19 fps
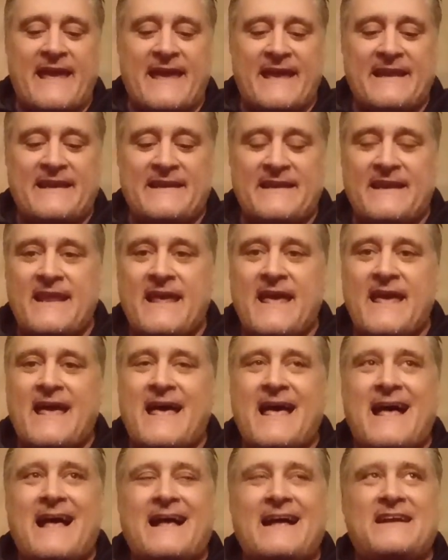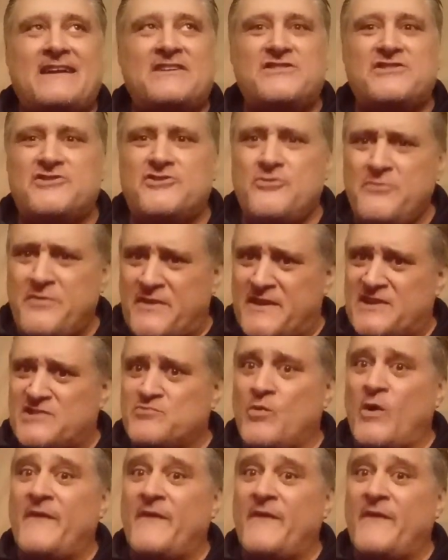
and two things.